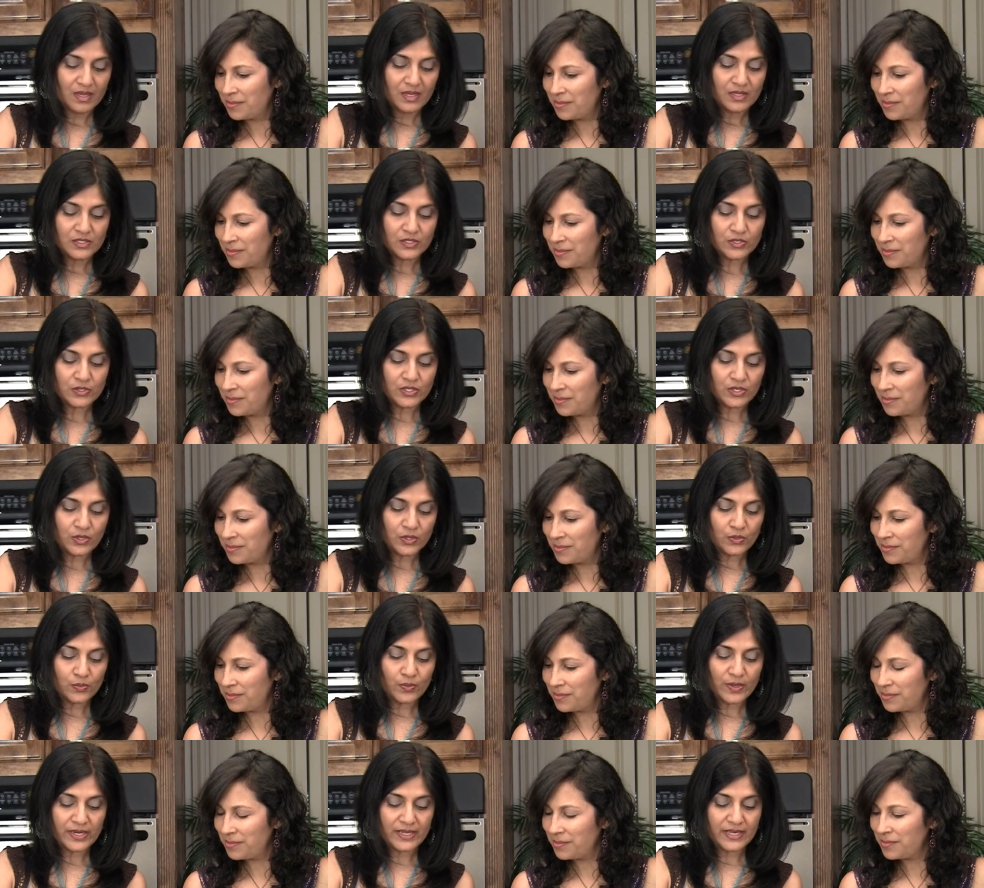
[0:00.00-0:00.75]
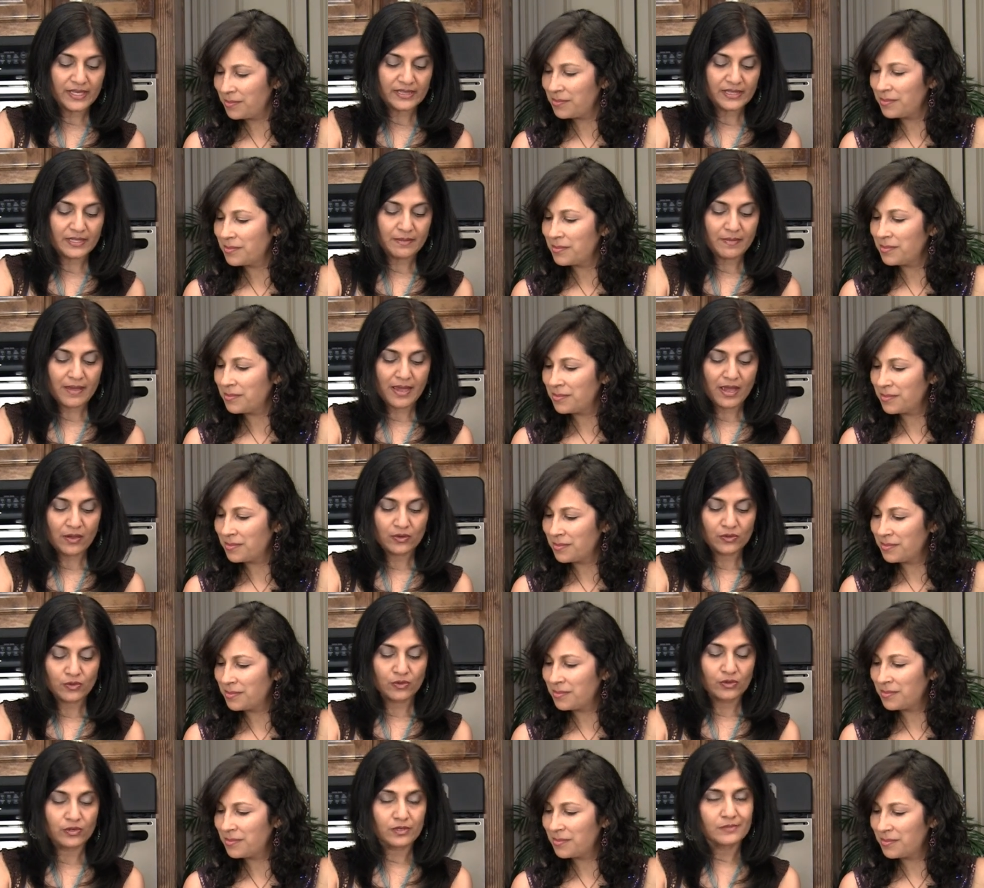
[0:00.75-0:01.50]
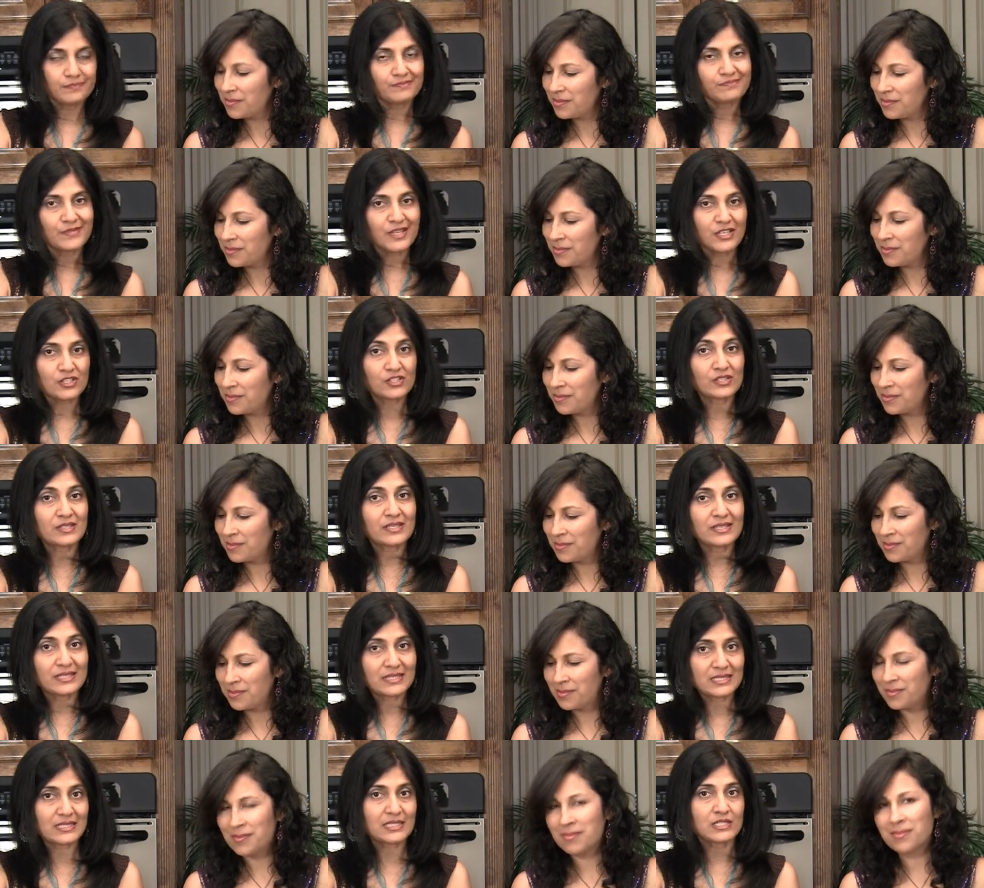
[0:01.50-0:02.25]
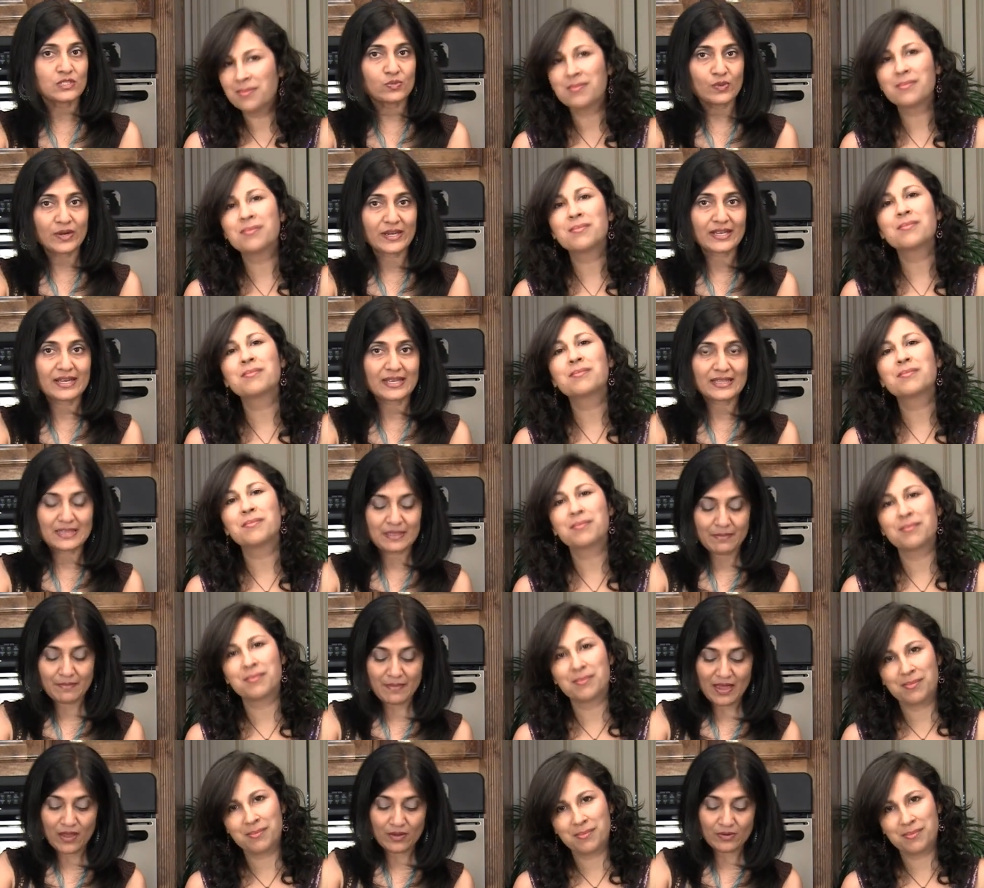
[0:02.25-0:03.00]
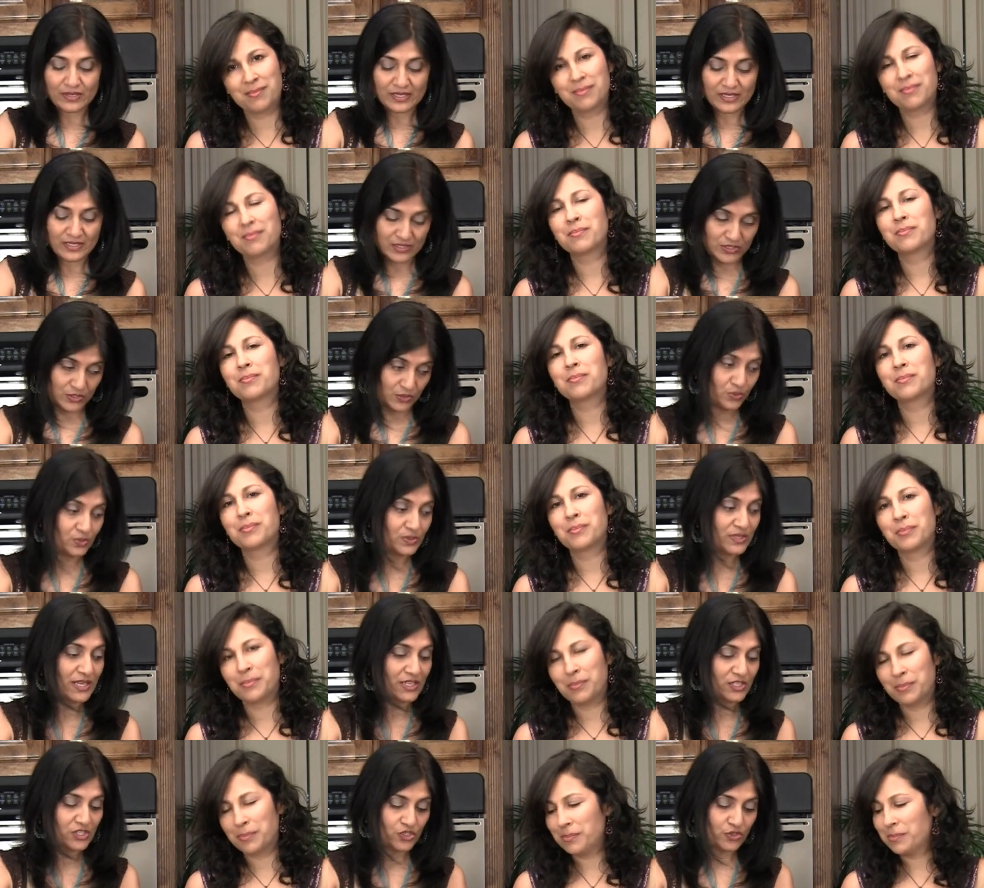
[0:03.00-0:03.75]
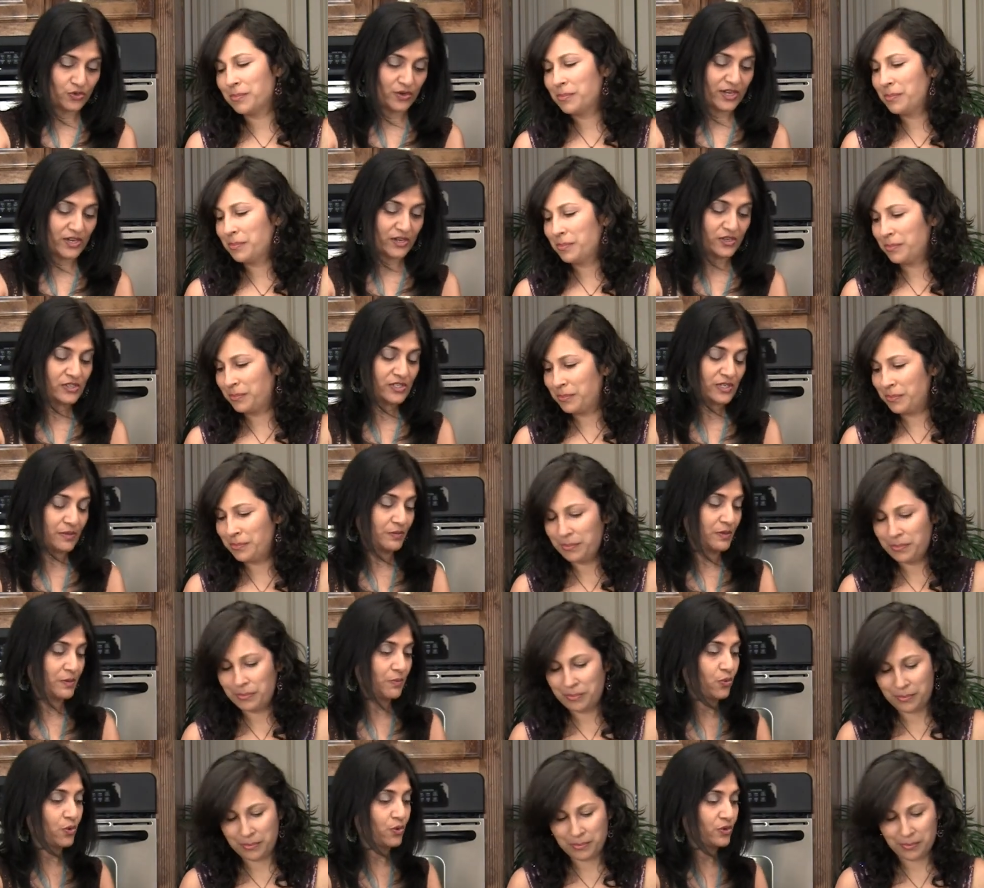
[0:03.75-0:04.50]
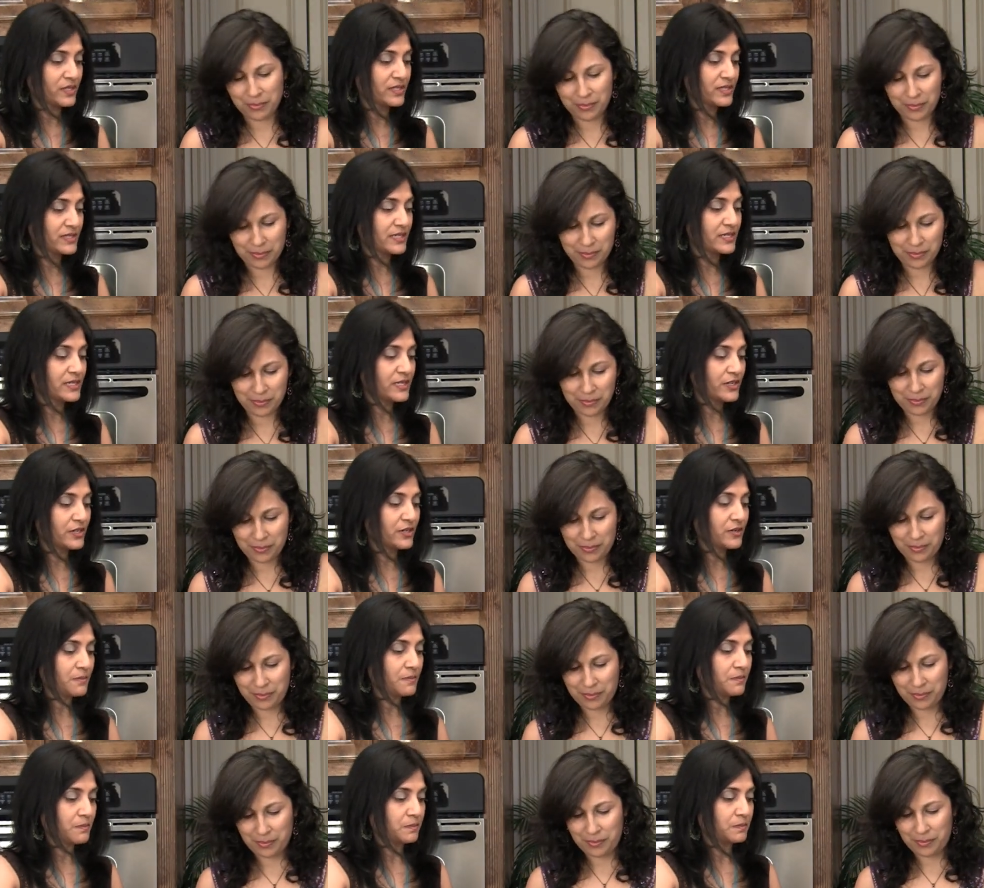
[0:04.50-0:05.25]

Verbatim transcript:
Speaker 1: So the only way to get them out, or actually the easiest way to get them out, is use that strainer. So I'm going to pour this in here.